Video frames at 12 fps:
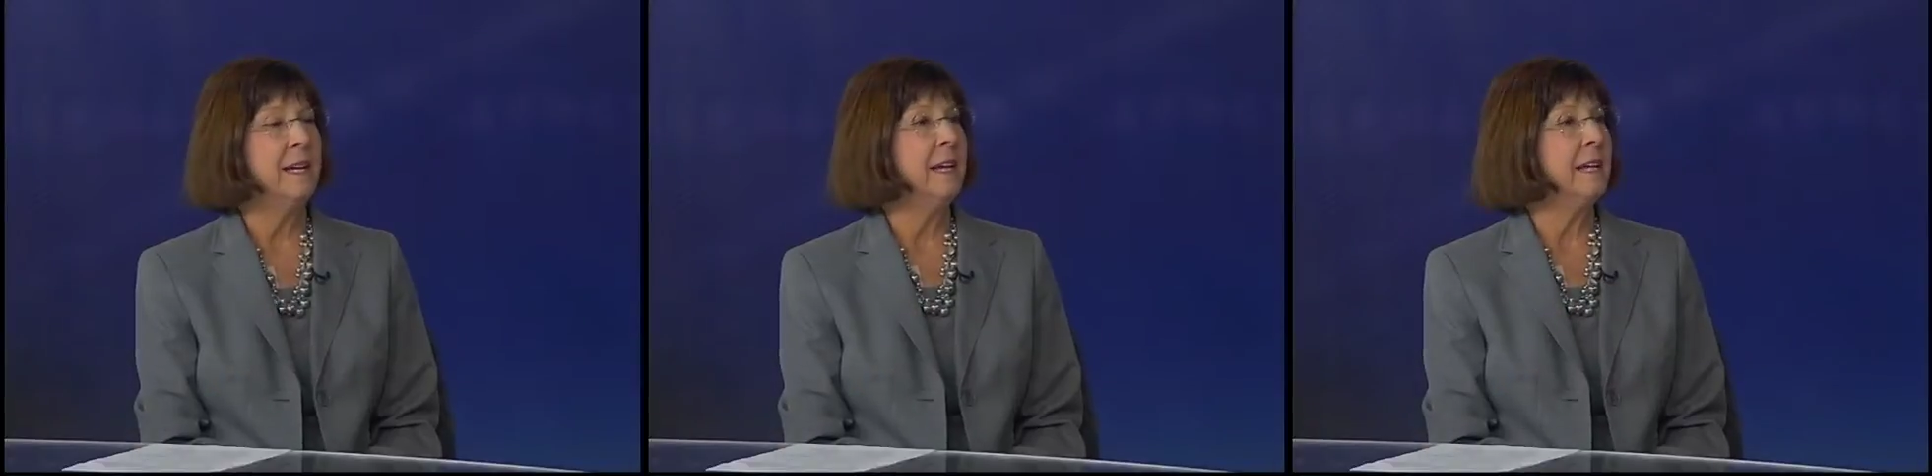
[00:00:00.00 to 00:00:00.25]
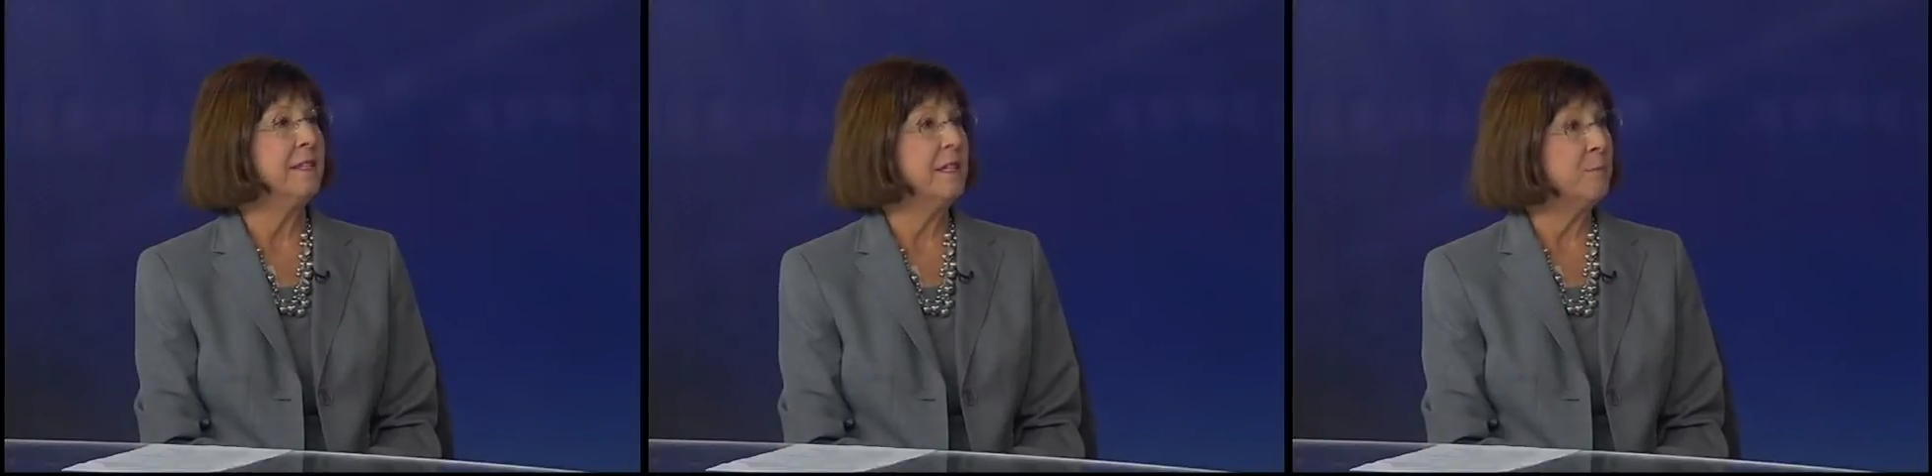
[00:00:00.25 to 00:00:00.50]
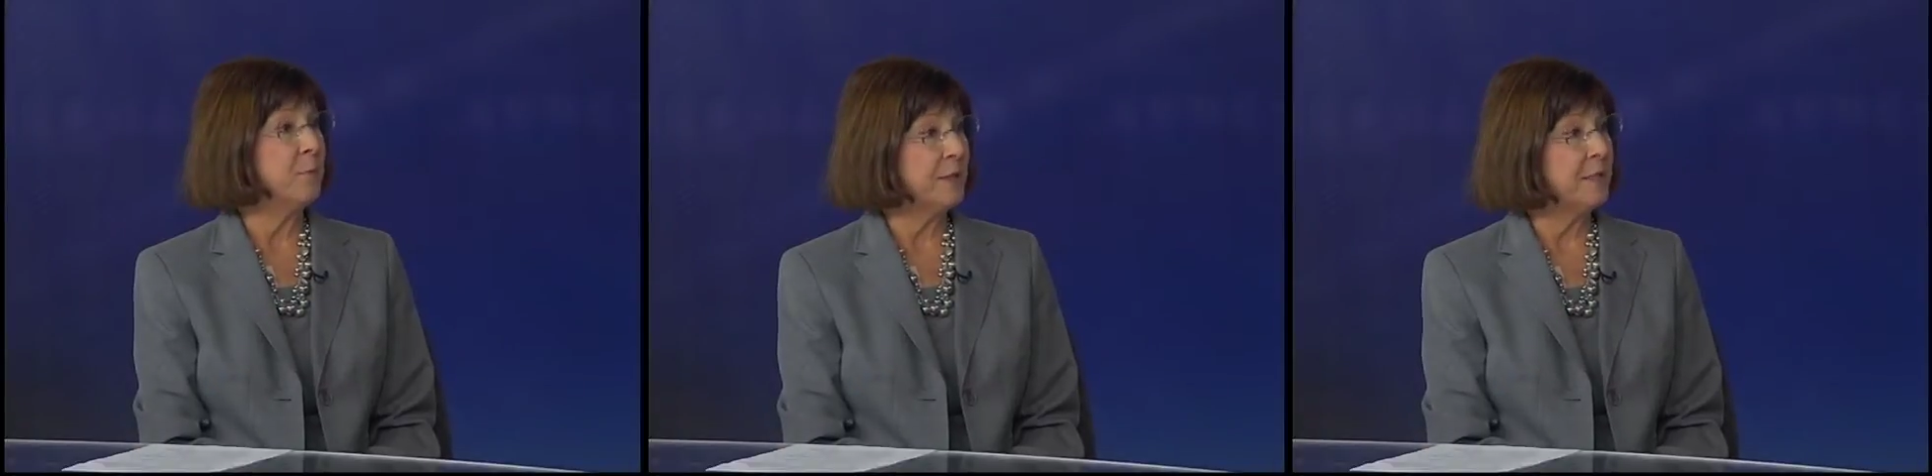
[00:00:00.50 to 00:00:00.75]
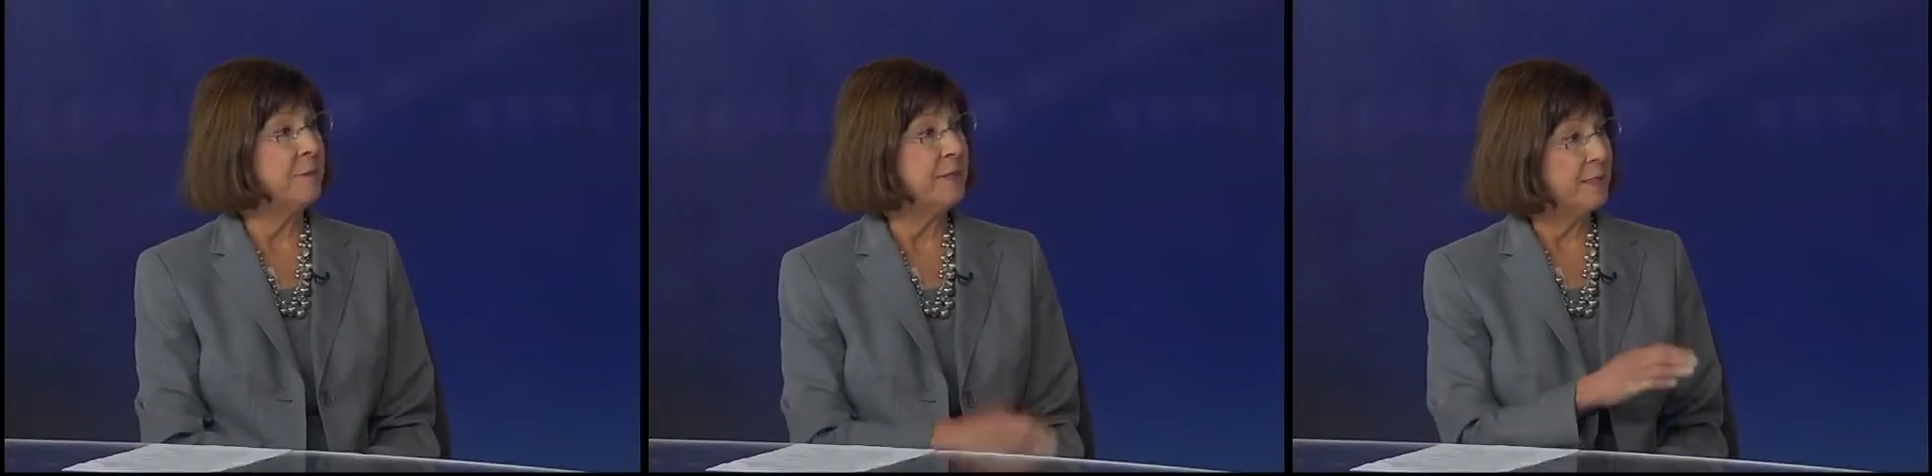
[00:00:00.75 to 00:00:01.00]
and then
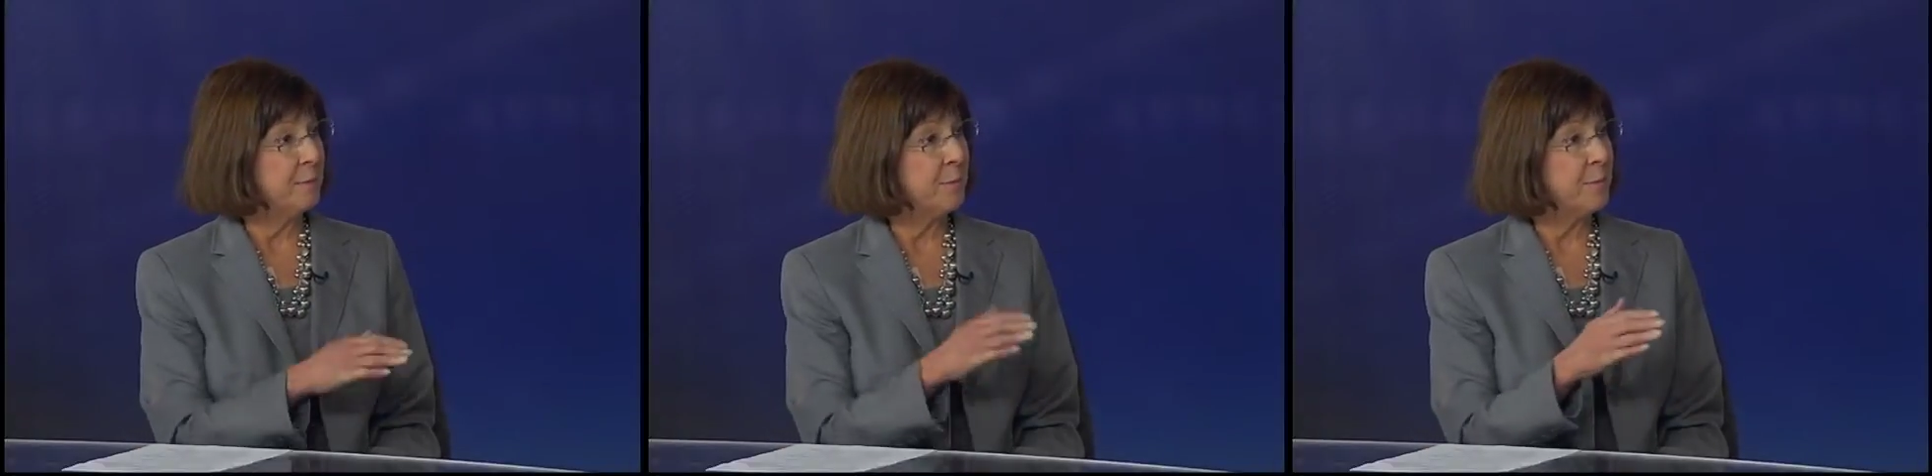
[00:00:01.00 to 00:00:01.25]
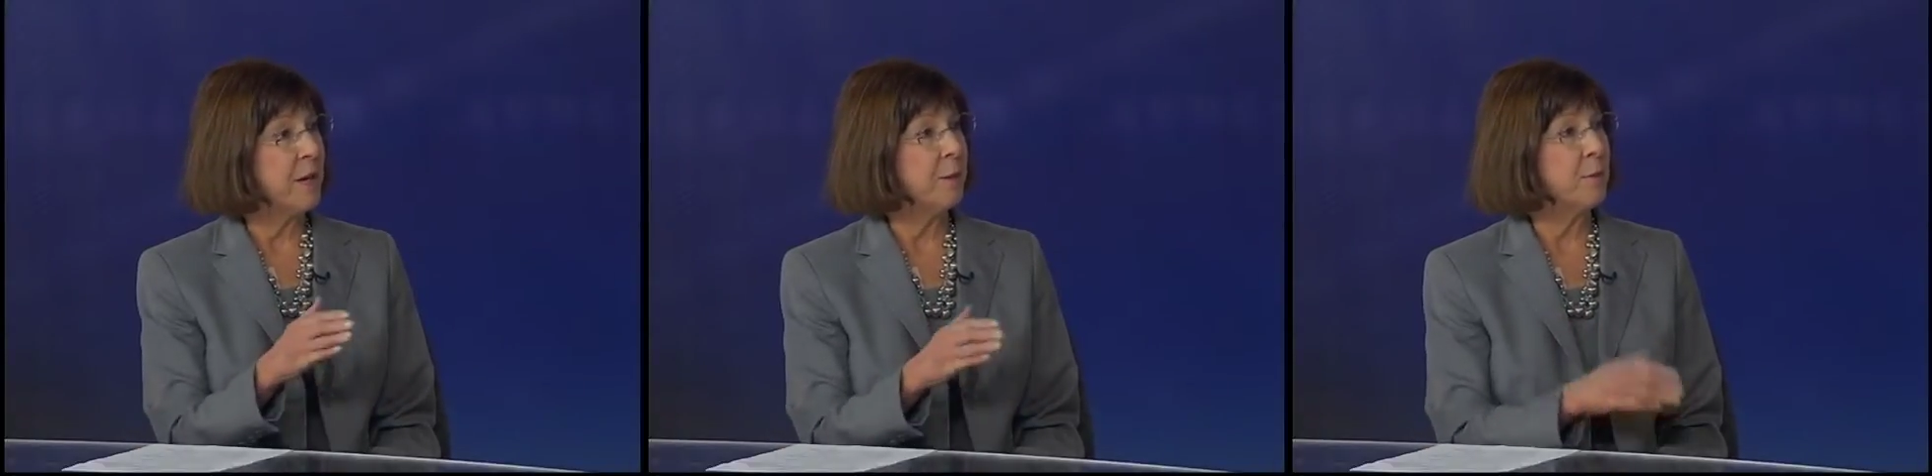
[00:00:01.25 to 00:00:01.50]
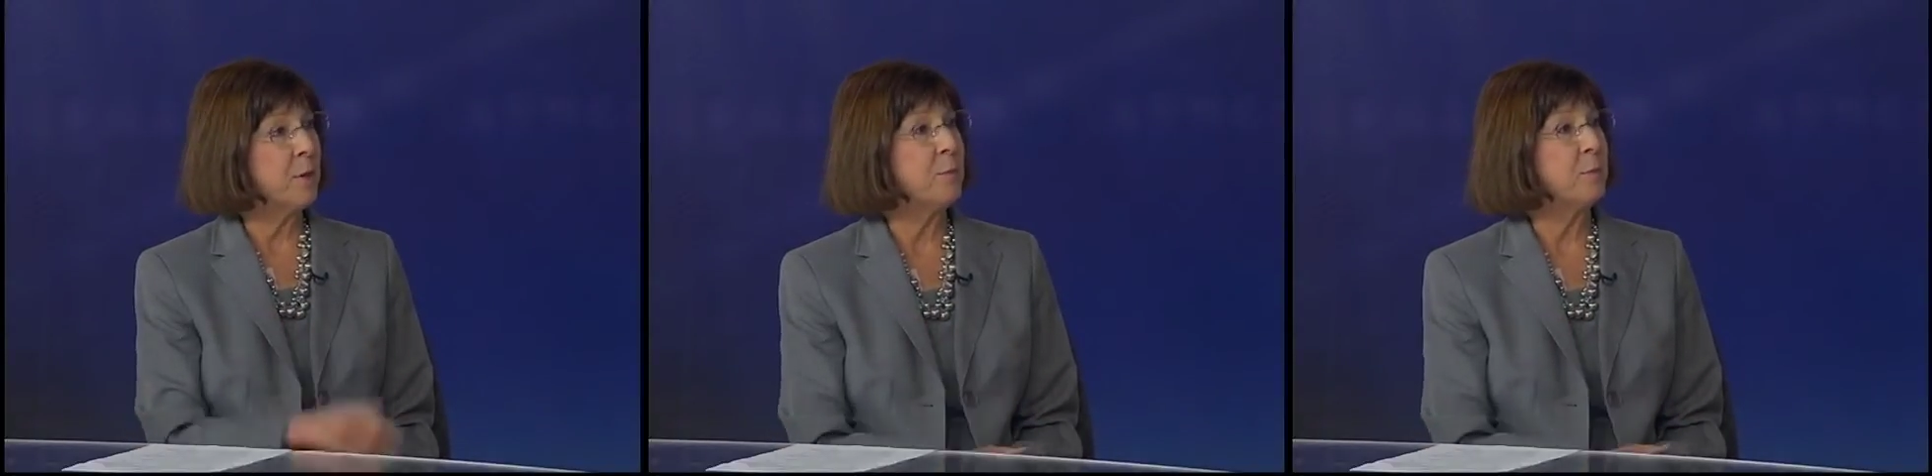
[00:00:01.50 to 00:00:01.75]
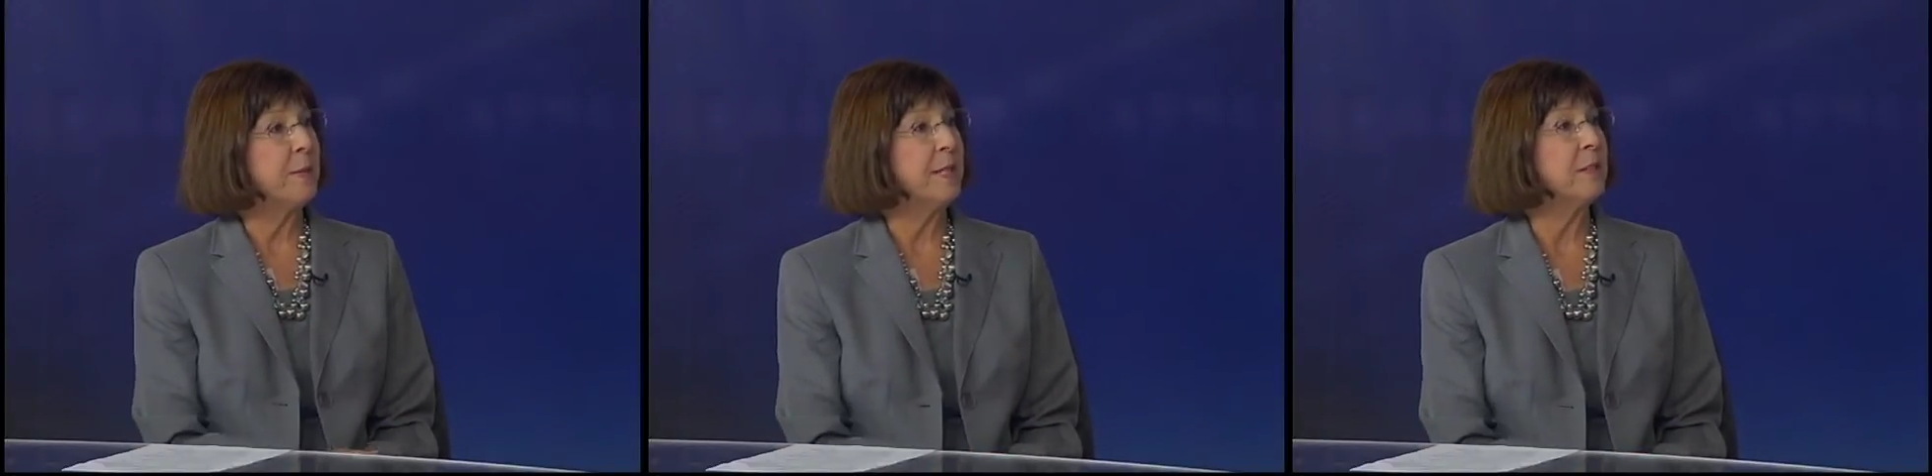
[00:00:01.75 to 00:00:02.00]
put them in the
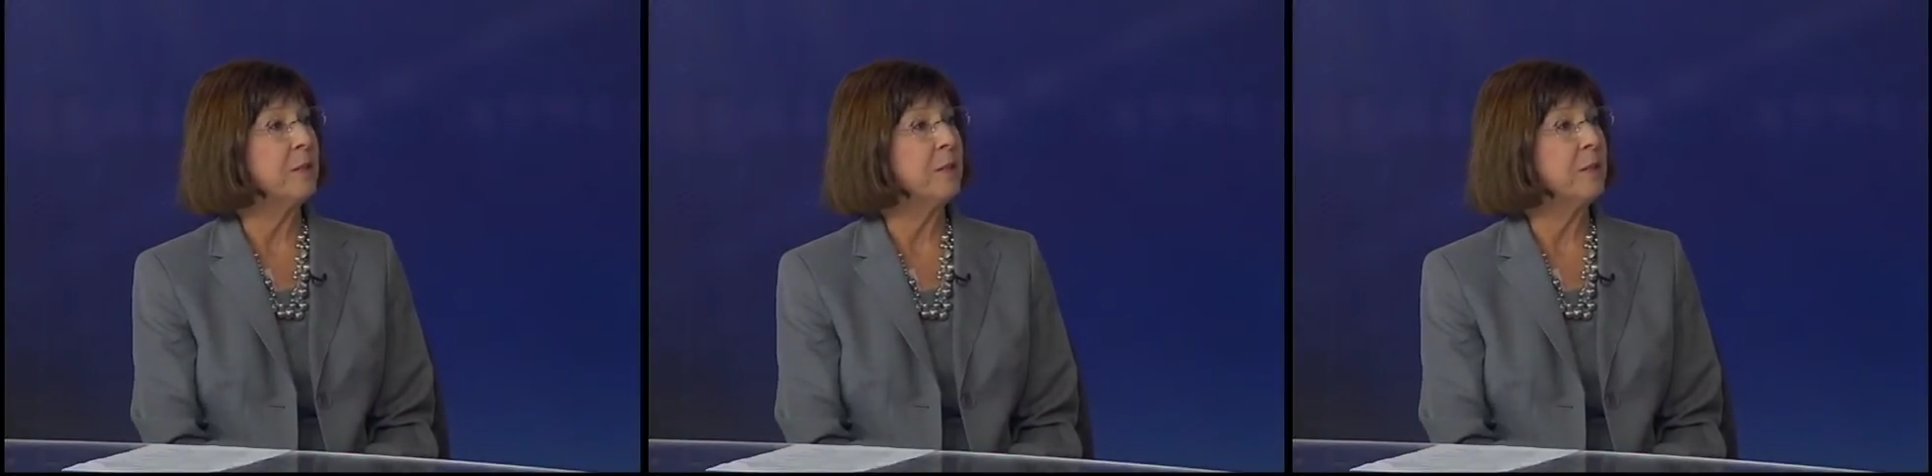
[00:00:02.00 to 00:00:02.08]
appropriate